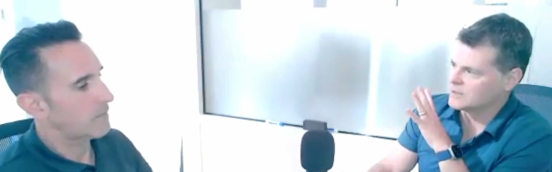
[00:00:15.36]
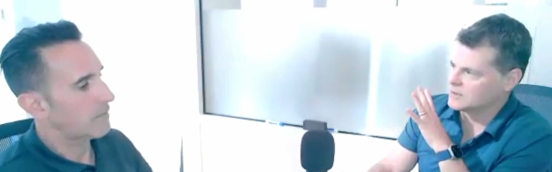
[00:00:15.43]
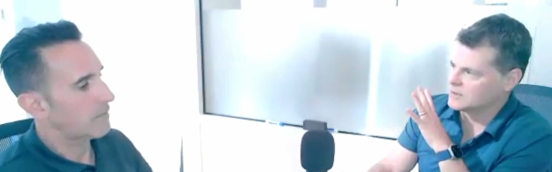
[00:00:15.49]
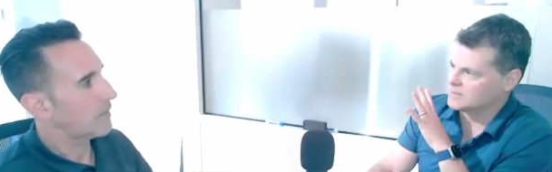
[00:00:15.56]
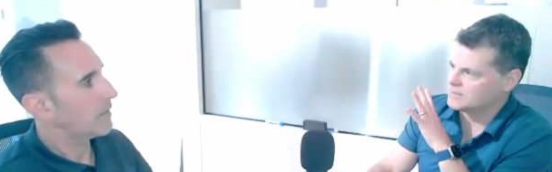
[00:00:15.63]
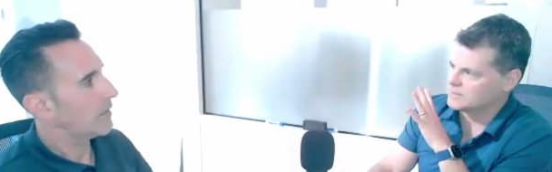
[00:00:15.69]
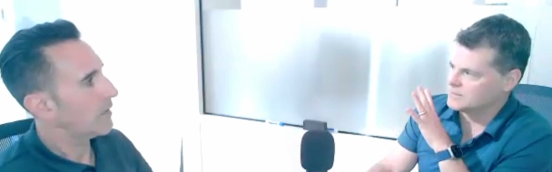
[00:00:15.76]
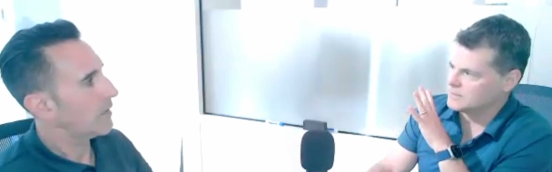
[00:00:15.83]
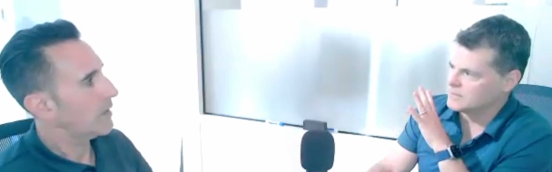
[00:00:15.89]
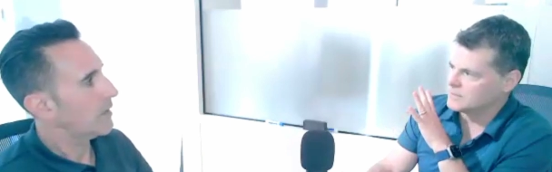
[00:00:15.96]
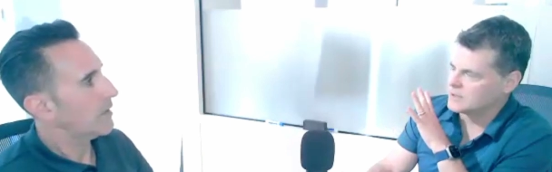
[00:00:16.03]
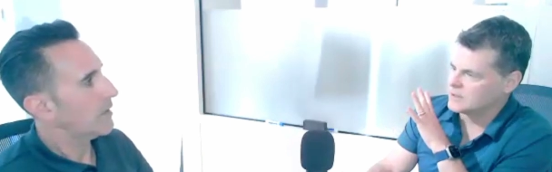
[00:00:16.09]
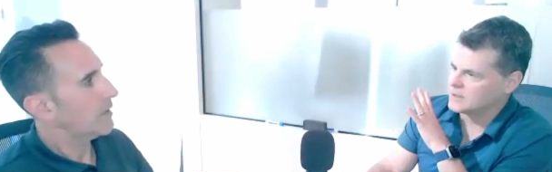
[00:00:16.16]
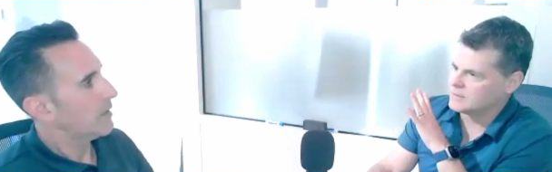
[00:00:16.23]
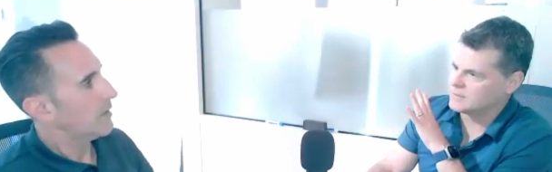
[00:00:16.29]
Speaker 1: the,
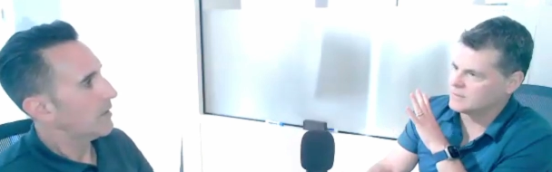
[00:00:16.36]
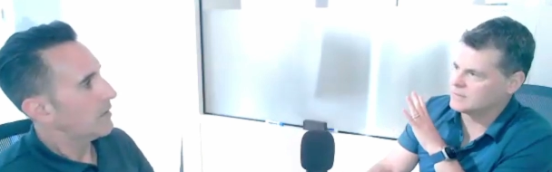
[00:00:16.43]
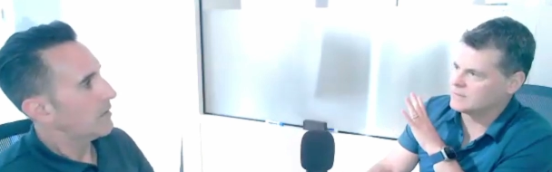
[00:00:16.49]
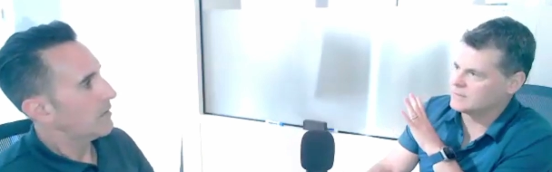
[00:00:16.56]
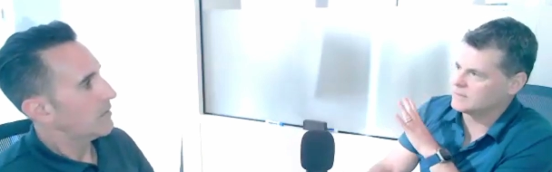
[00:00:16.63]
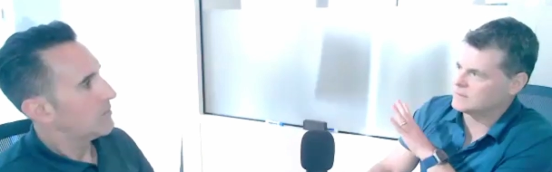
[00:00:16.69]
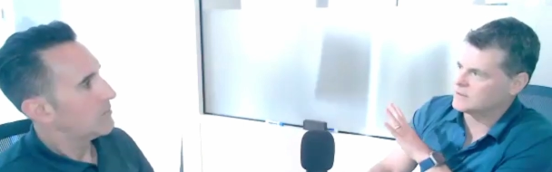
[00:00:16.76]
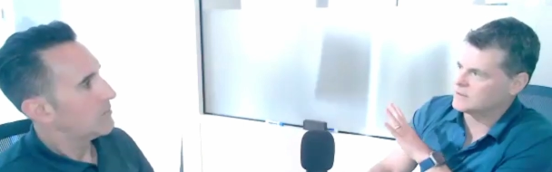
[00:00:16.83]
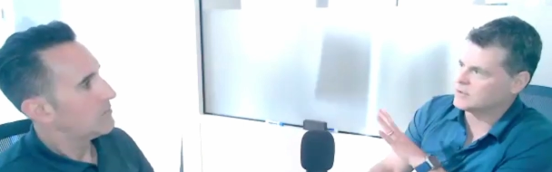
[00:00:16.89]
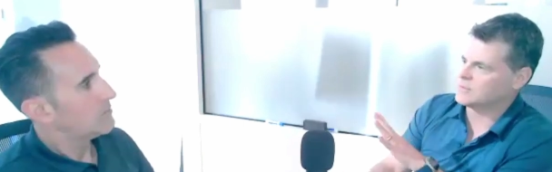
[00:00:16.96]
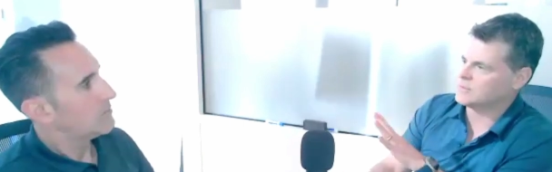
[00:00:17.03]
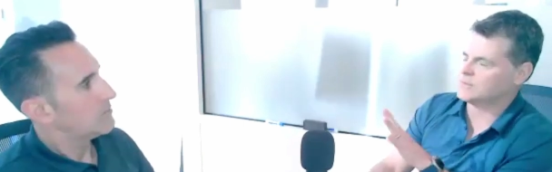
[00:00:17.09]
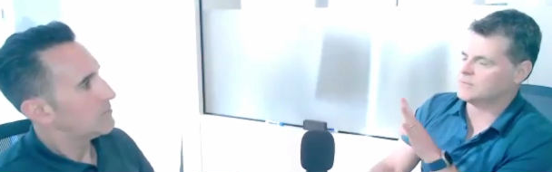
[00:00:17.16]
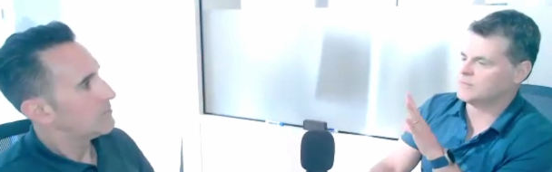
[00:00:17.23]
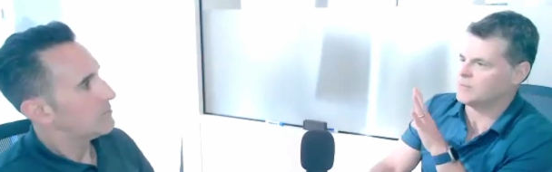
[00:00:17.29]
the,
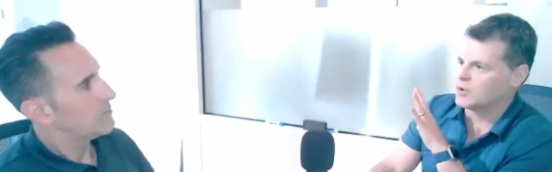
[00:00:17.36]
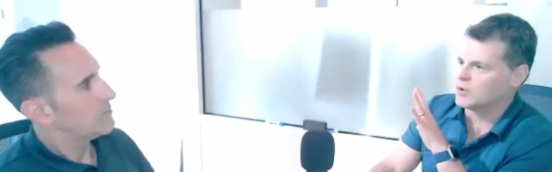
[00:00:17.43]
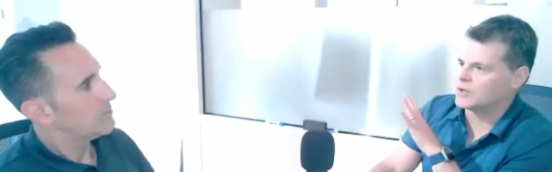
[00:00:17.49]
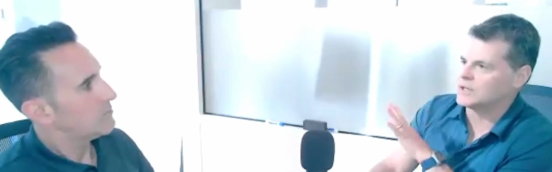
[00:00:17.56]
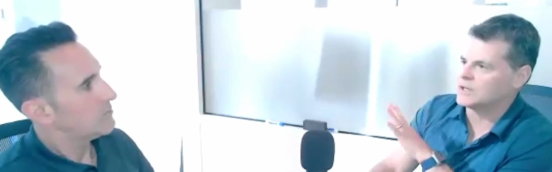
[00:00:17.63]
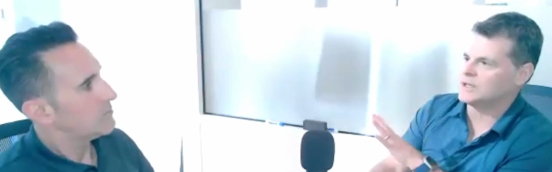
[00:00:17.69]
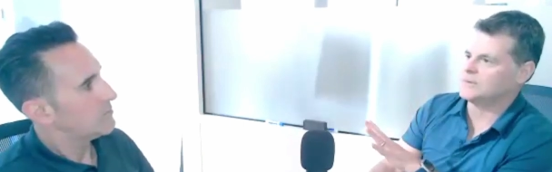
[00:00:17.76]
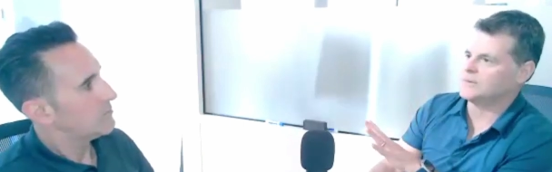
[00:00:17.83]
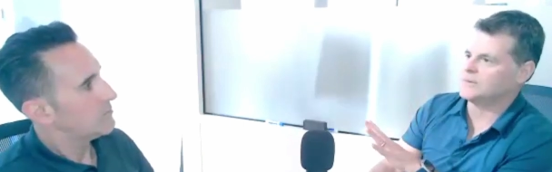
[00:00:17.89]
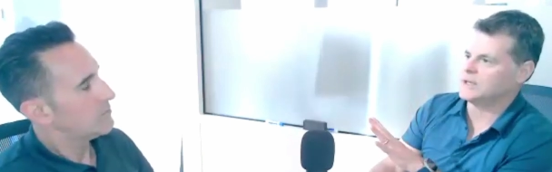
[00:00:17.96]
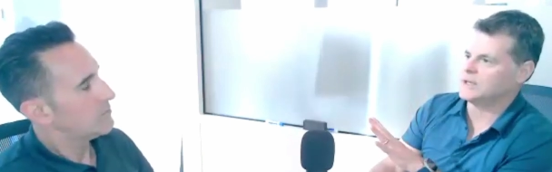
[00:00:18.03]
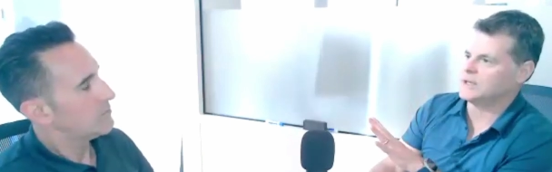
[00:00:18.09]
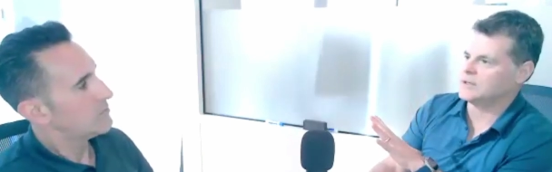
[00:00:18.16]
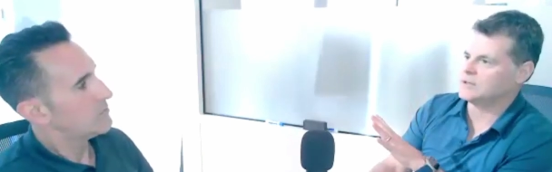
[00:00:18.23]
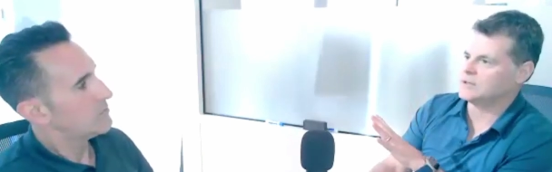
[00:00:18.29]
the market
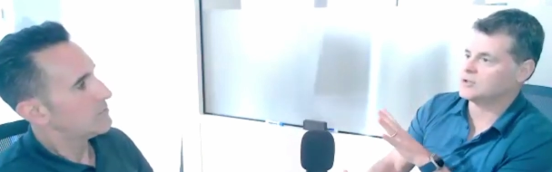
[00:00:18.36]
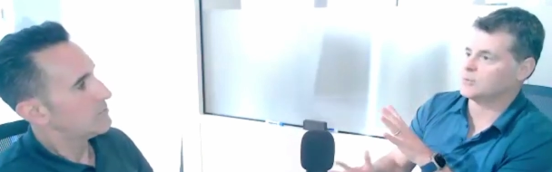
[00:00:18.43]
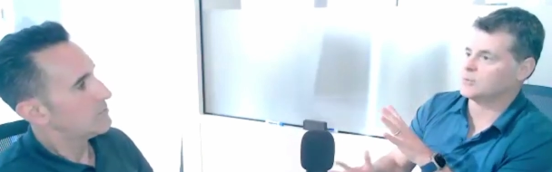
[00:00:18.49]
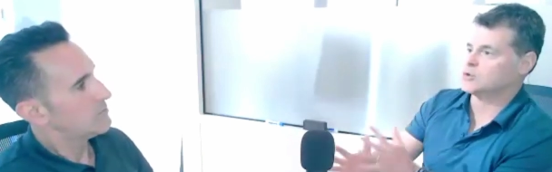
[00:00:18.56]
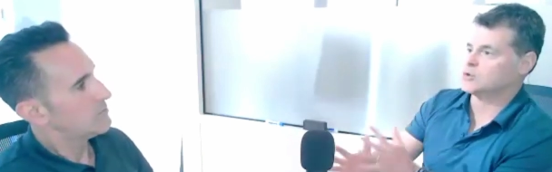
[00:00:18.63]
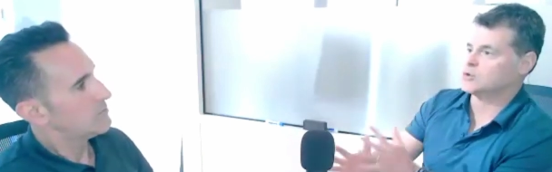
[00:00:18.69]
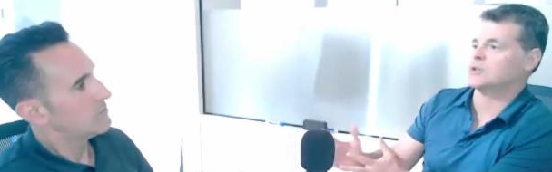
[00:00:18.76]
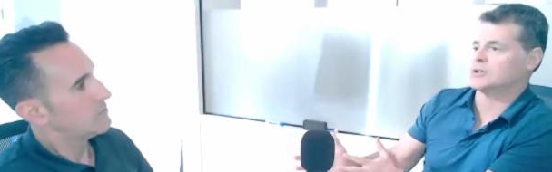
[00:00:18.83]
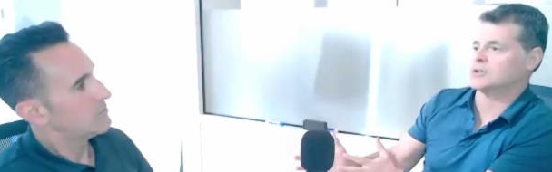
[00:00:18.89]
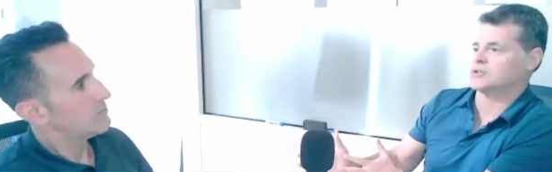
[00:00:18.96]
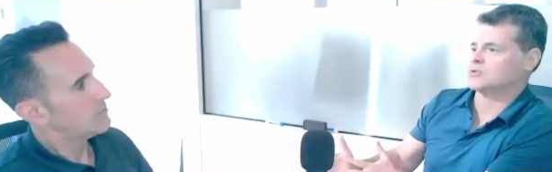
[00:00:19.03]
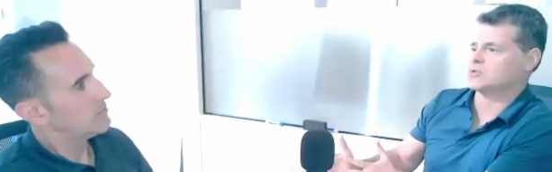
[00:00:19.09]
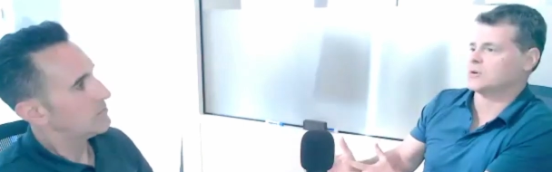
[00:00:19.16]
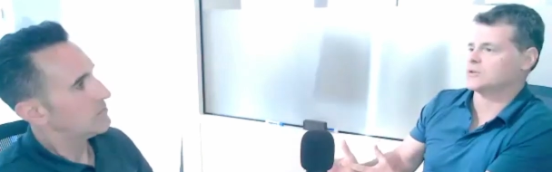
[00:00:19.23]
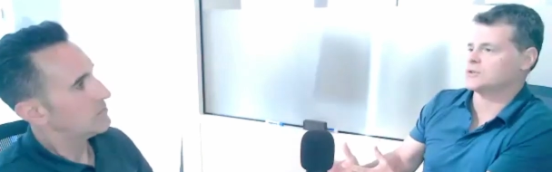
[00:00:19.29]
and commercial
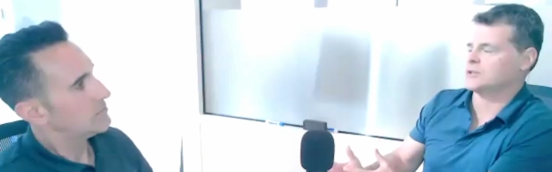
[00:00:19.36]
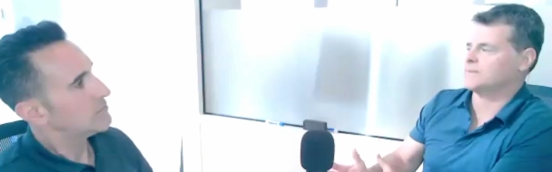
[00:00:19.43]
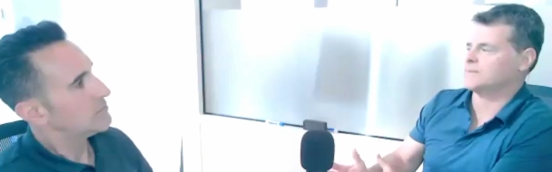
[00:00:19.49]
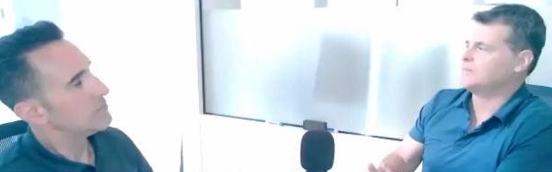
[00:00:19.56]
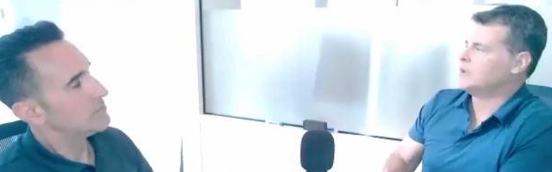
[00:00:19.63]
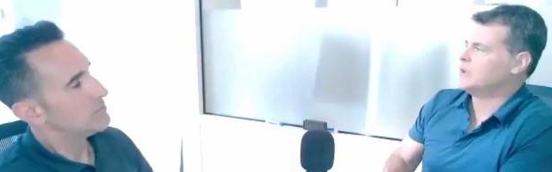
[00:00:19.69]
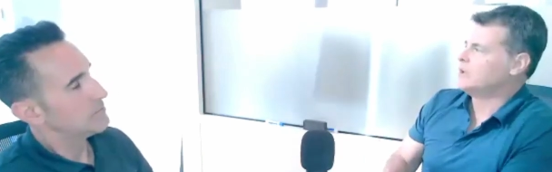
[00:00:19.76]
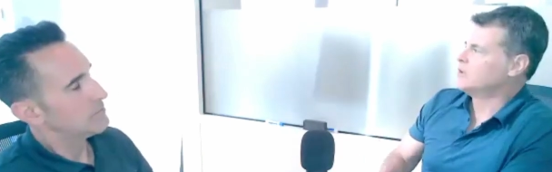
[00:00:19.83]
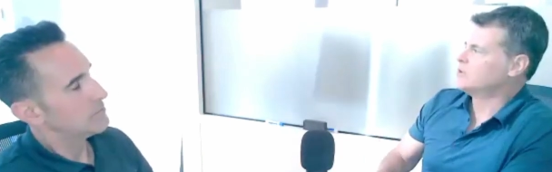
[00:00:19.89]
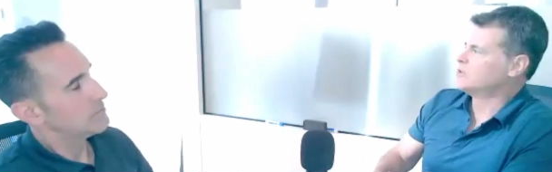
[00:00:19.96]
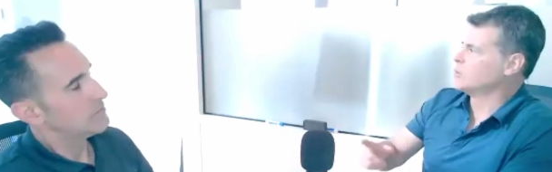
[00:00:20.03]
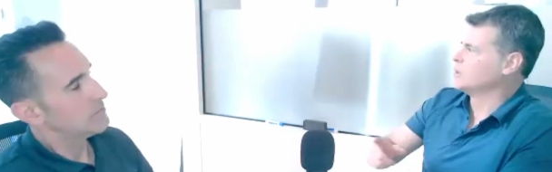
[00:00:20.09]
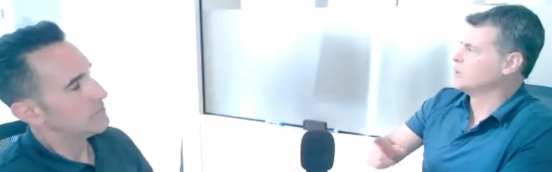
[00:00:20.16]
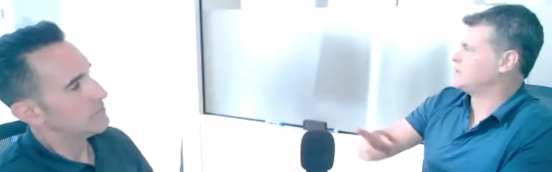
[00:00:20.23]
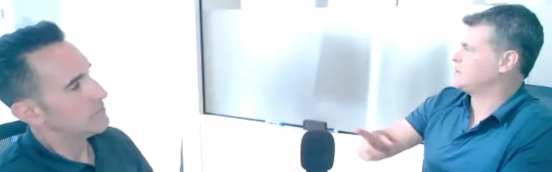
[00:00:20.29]
construction.
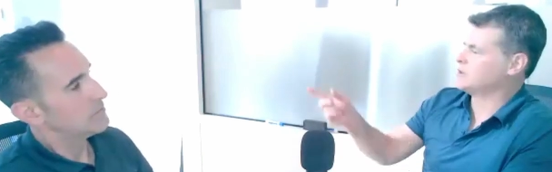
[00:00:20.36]
So we